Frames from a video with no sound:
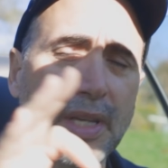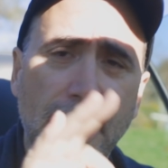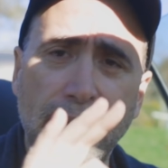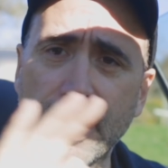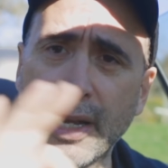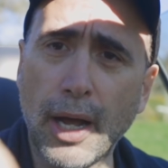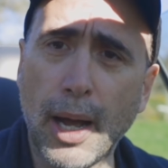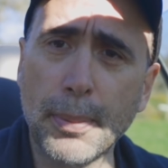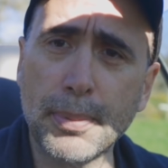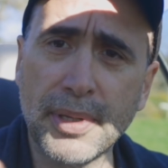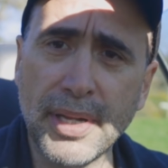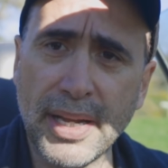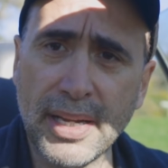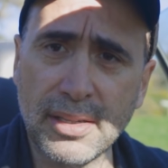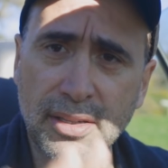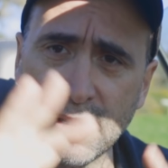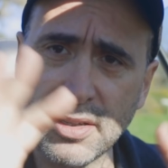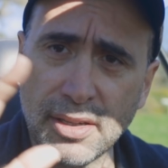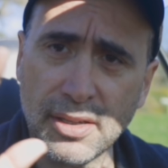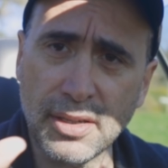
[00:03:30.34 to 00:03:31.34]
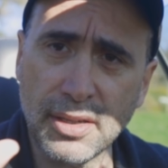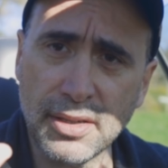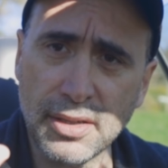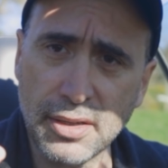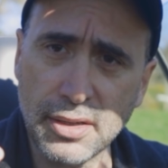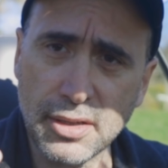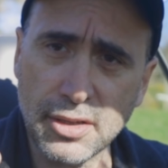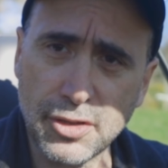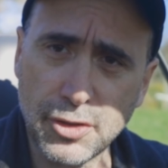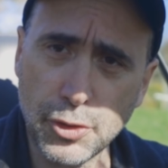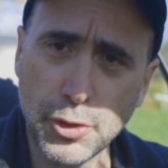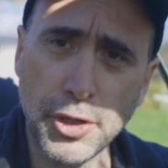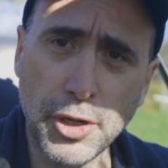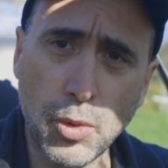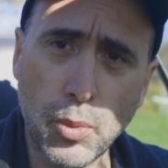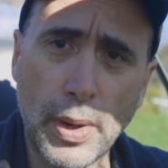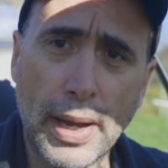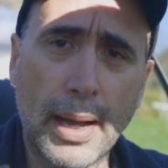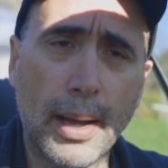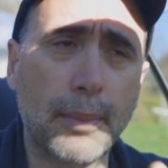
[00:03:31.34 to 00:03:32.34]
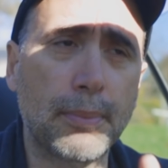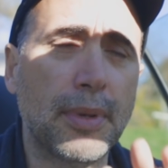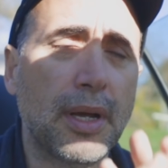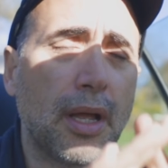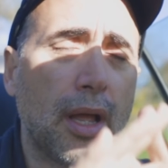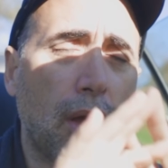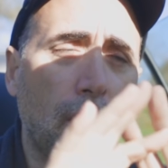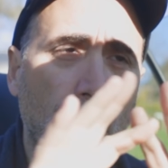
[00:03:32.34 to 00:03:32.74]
and updates Studio Web